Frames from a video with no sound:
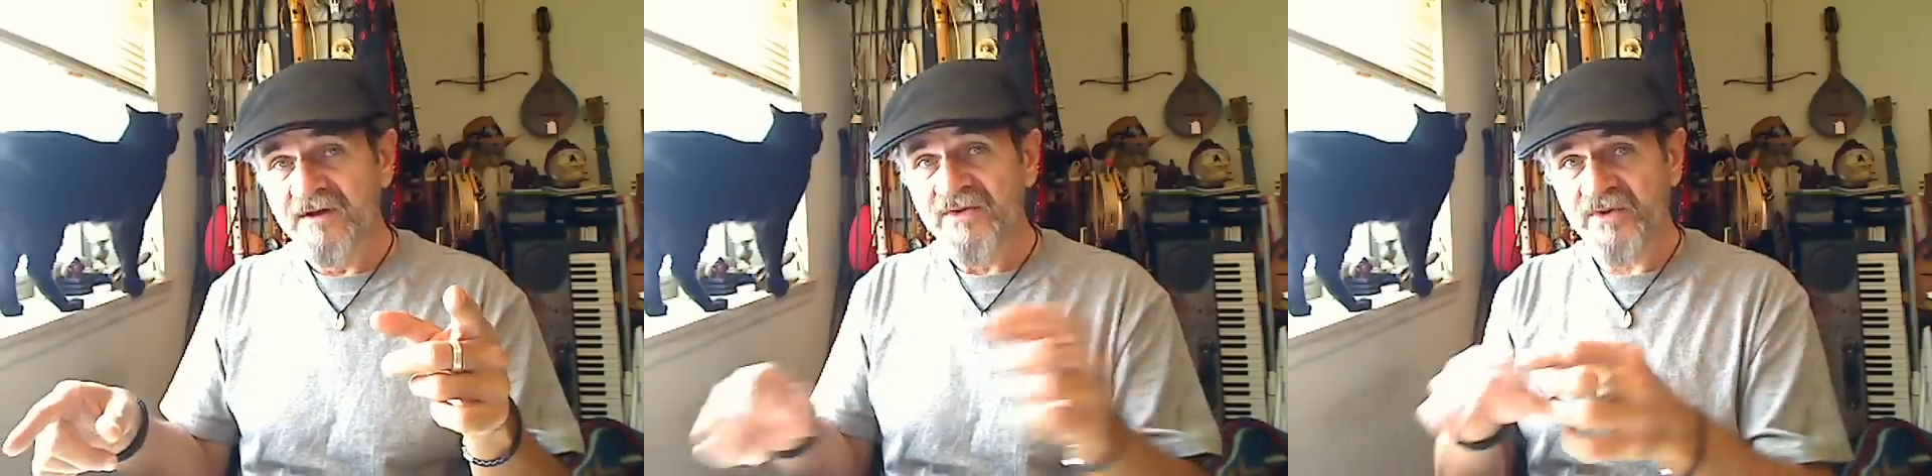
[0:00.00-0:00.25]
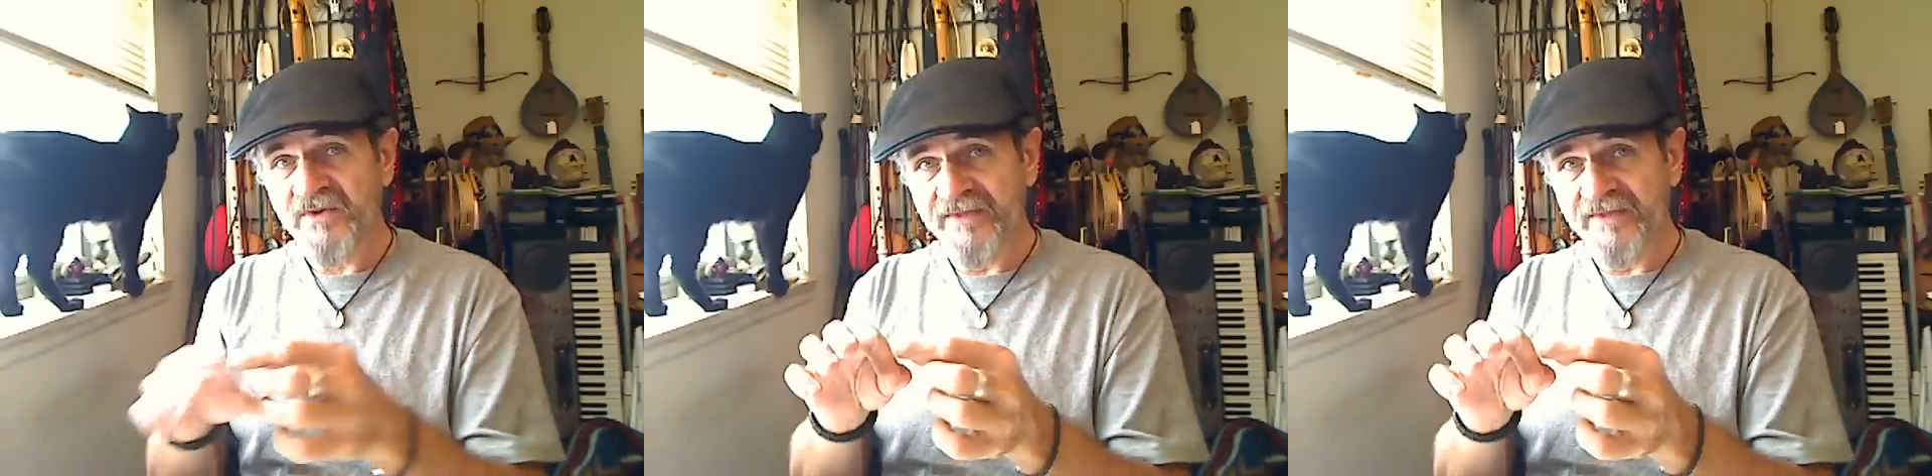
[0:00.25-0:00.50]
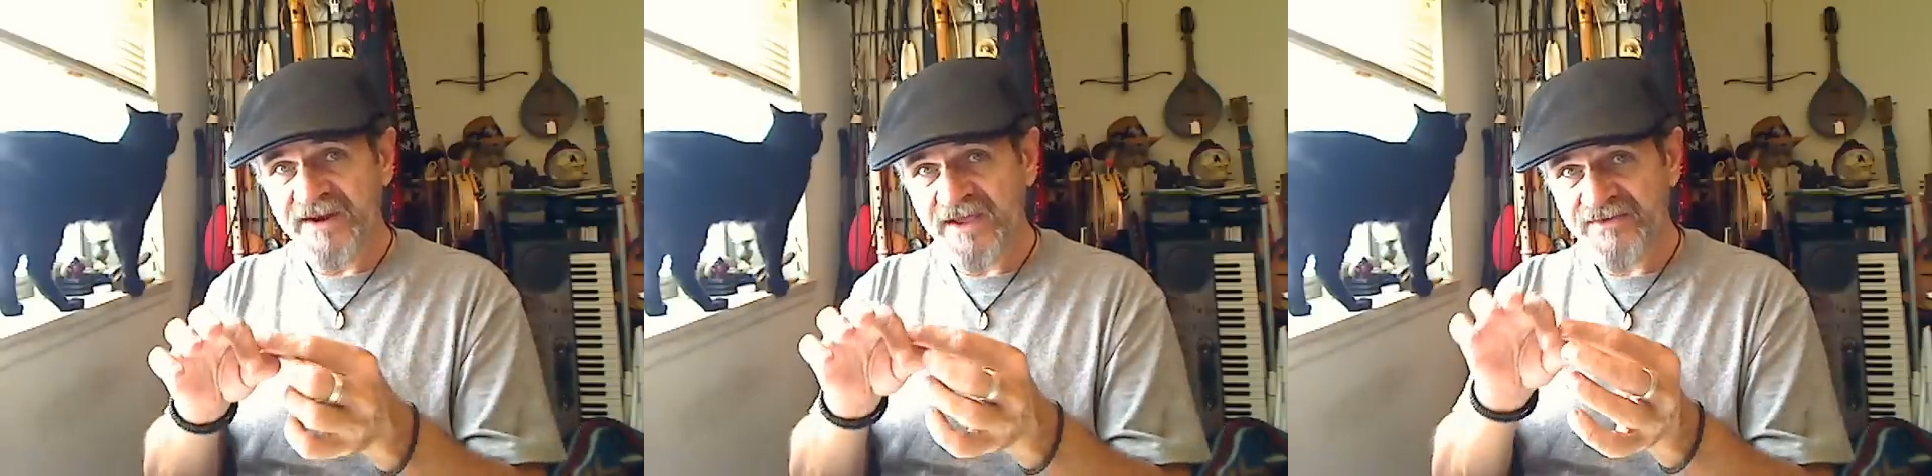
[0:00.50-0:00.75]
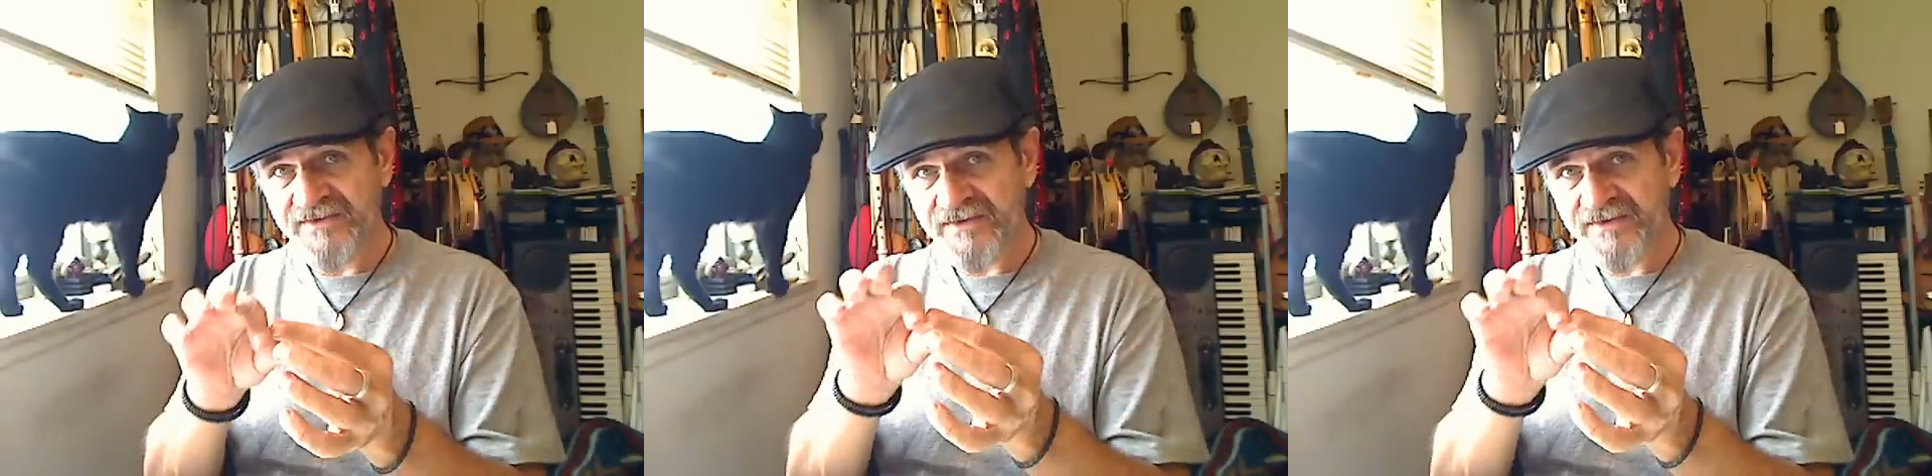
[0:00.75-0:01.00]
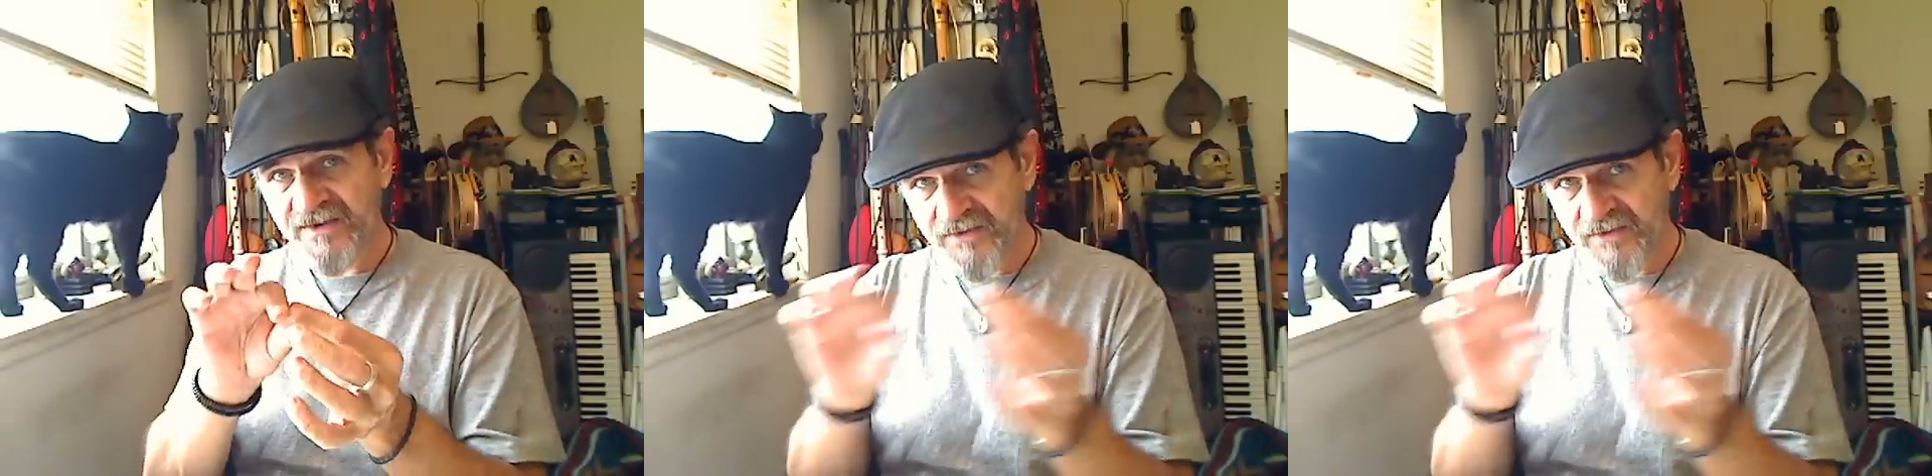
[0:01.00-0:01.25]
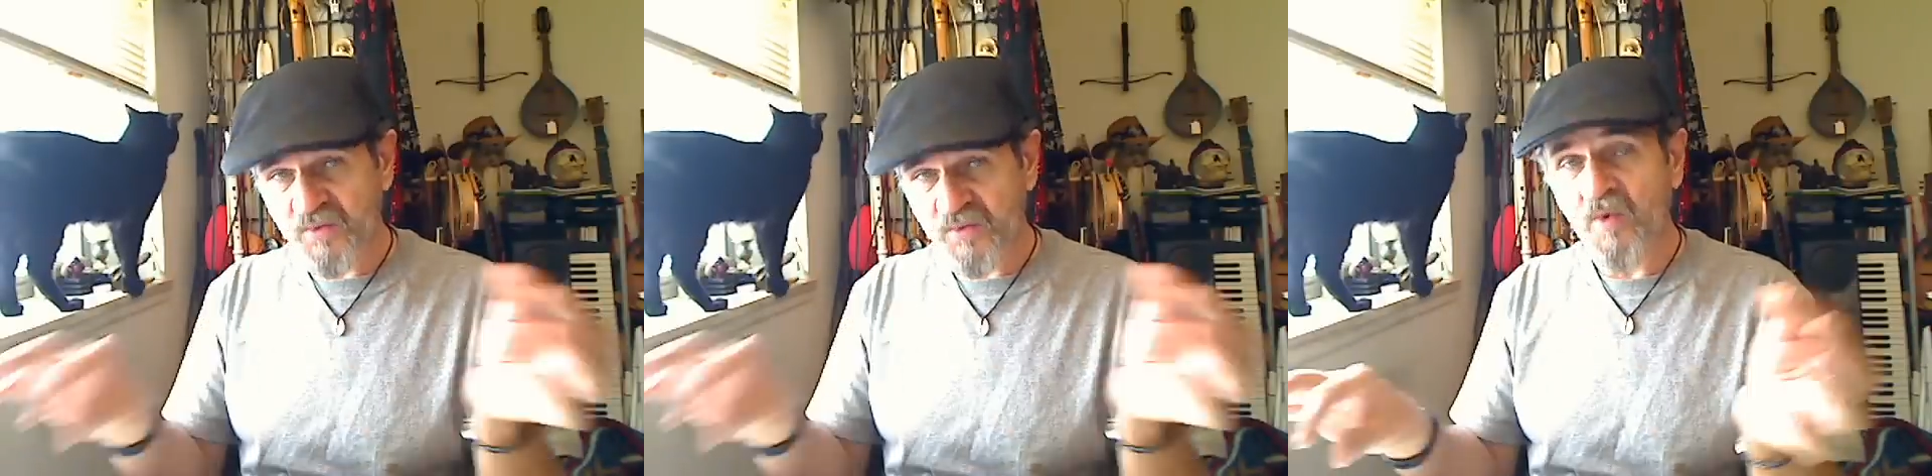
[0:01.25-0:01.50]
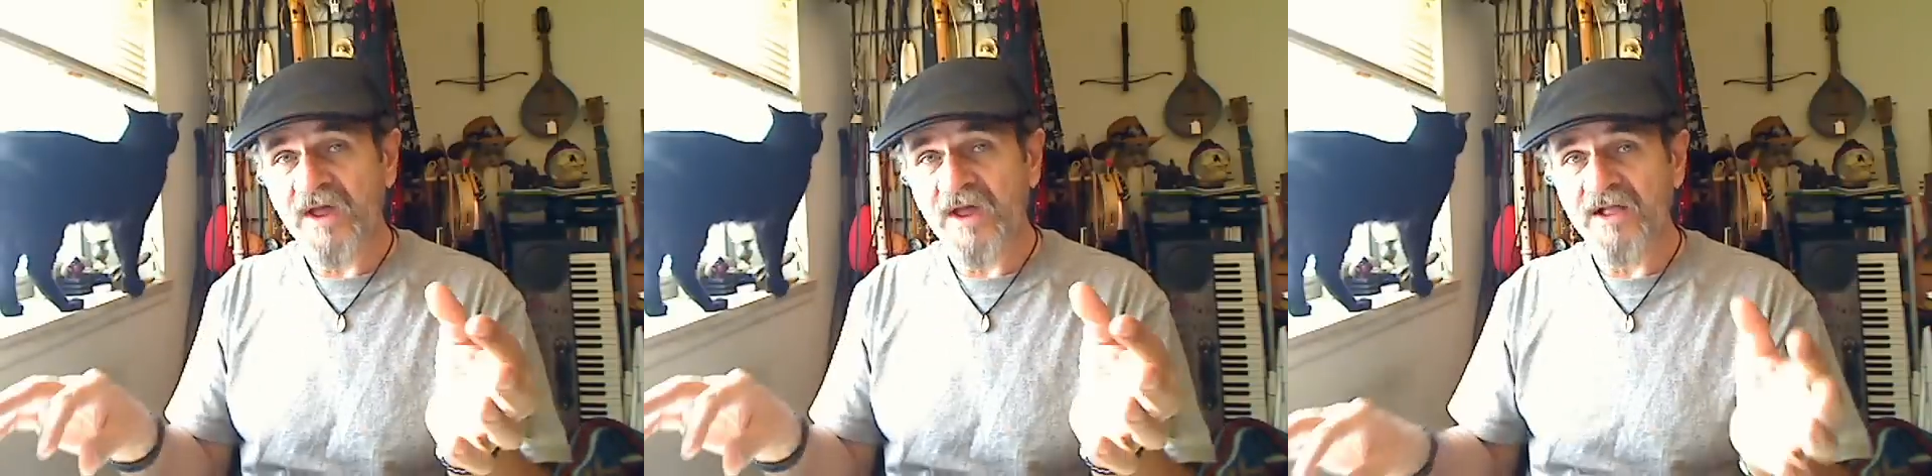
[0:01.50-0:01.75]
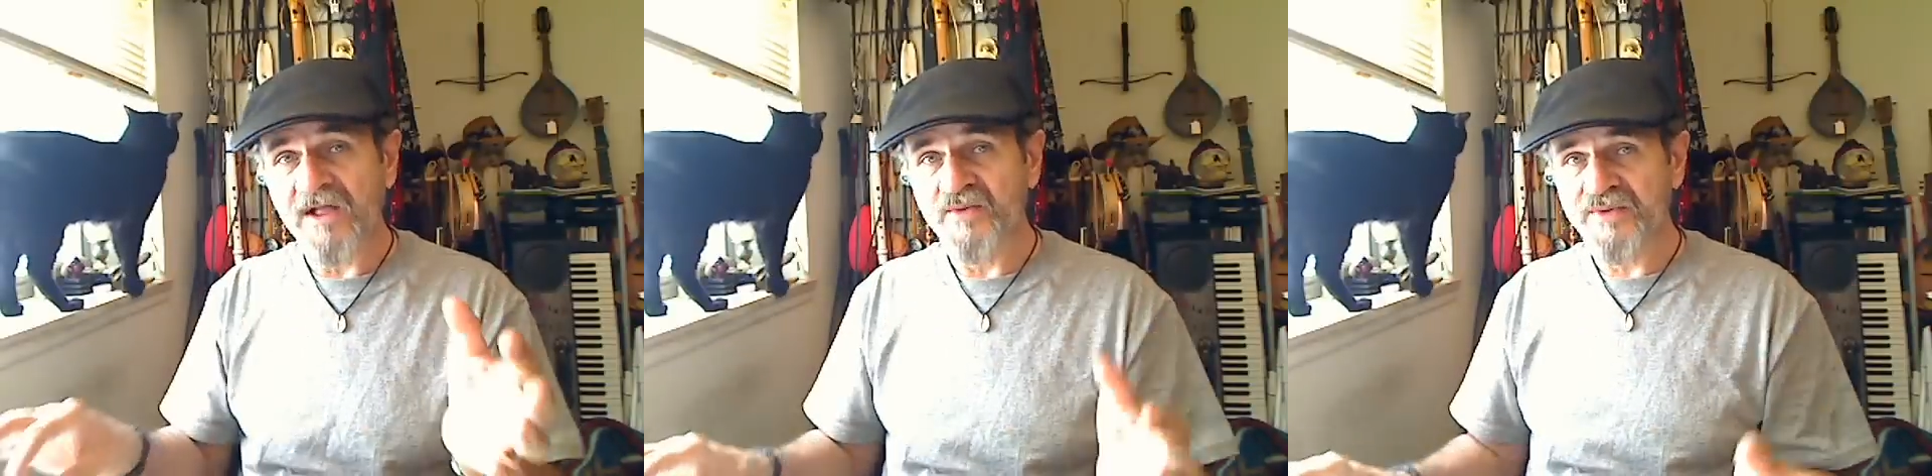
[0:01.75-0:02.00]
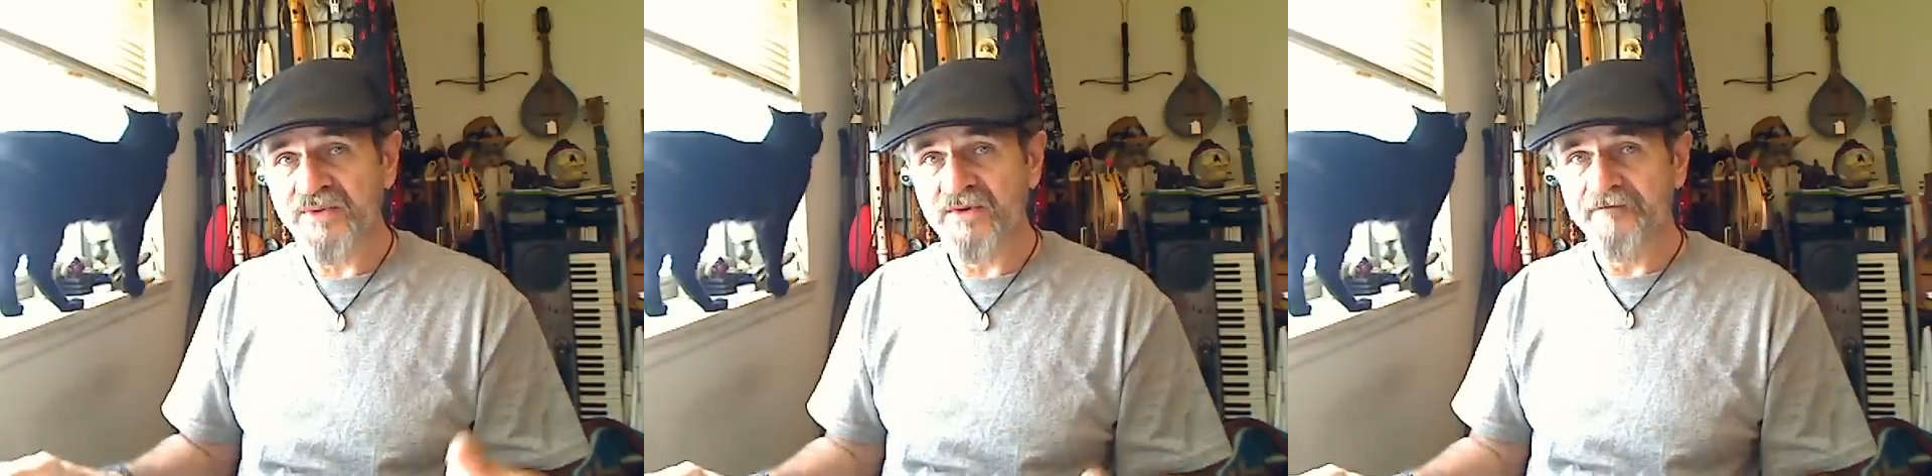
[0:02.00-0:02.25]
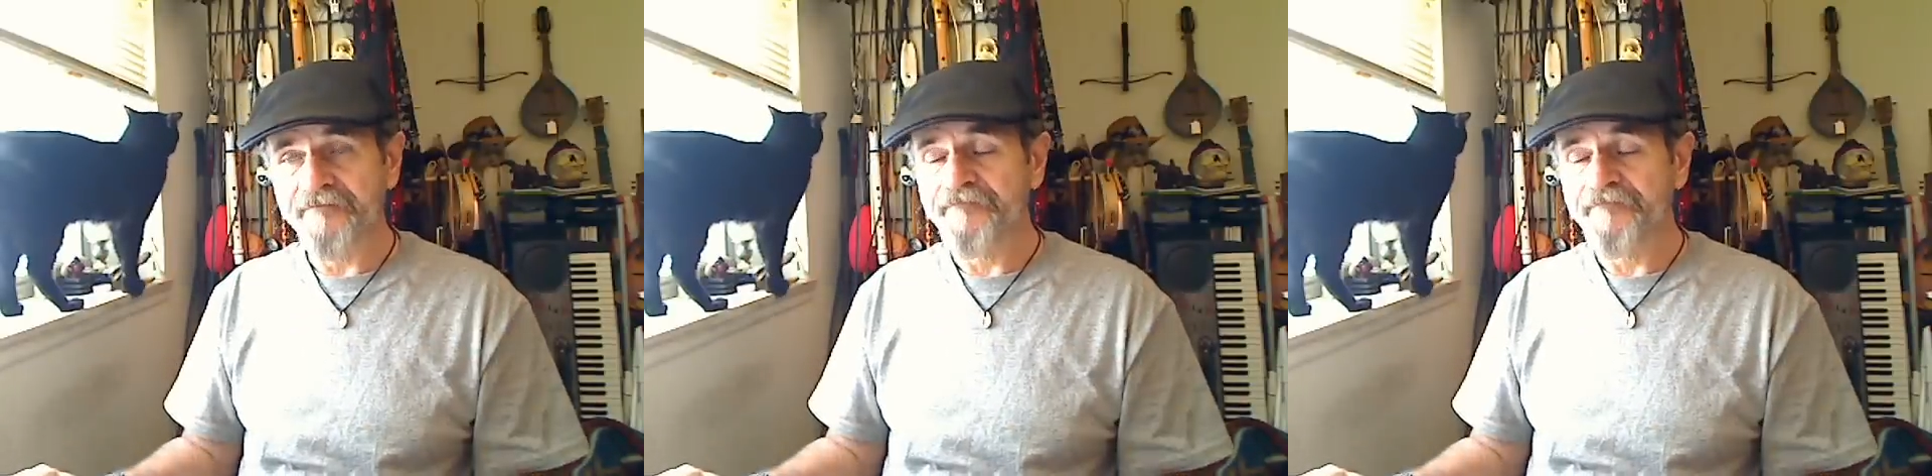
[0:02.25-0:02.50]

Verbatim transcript: so that it's just one hollow tube.